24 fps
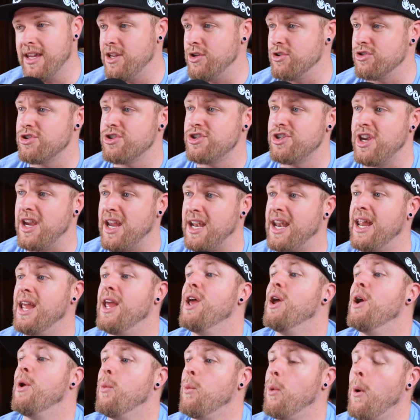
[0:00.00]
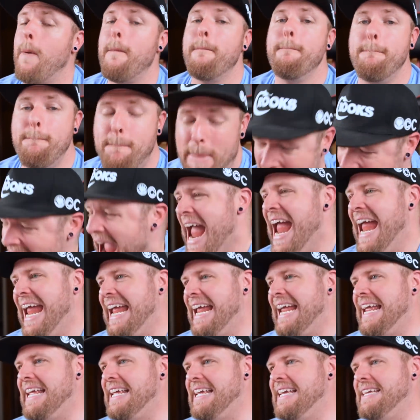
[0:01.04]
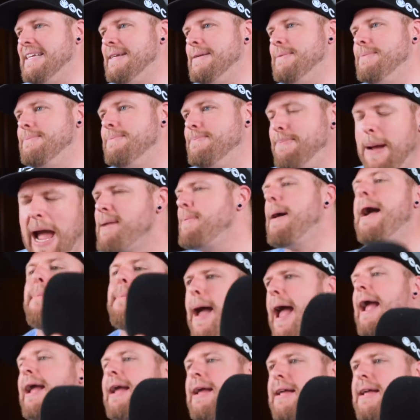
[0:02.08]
Your shit will bang! Bang, bang, bang. So